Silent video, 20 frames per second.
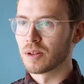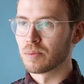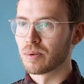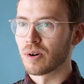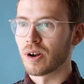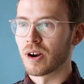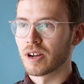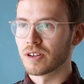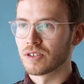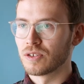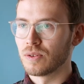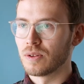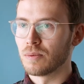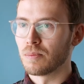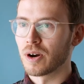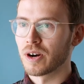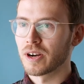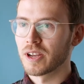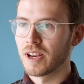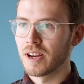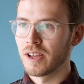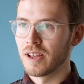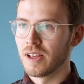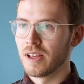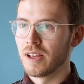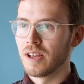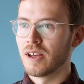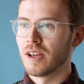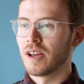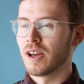the product to the market.
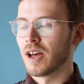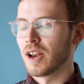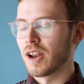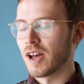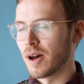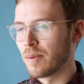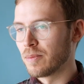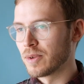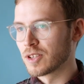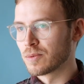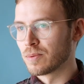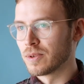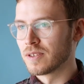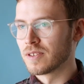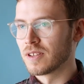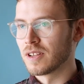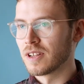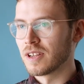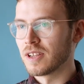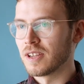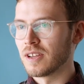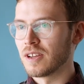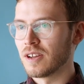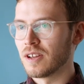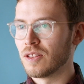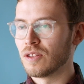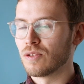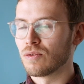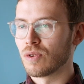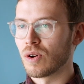And I'm explicitly
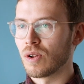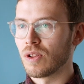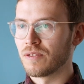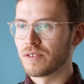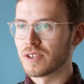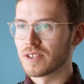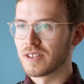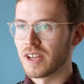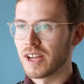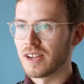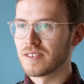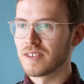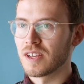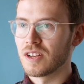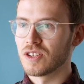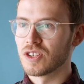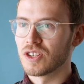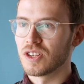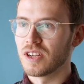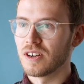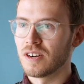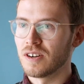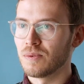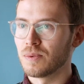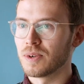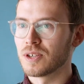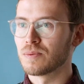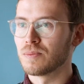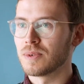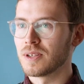in the role of a sales engineer,
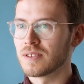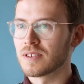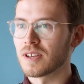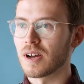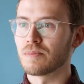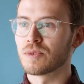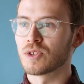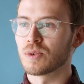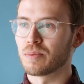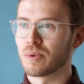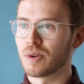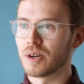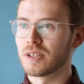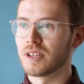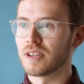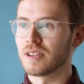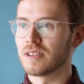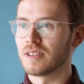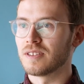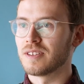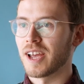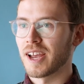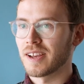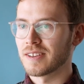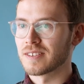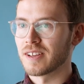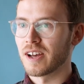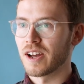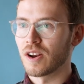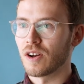which means I'm supporting the tech
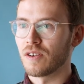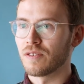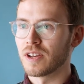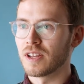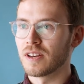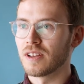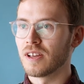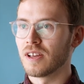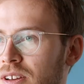side of it,